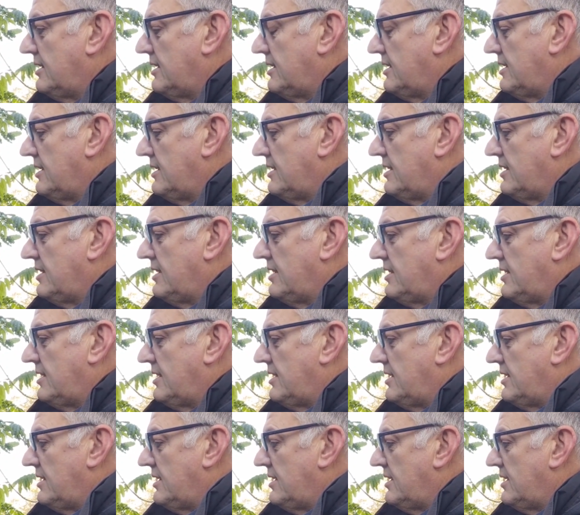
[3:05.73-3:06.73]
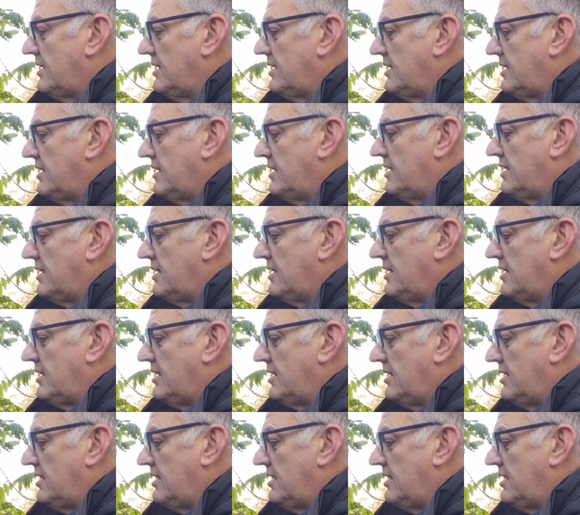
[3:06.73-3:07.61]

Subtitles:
Nobody speaks.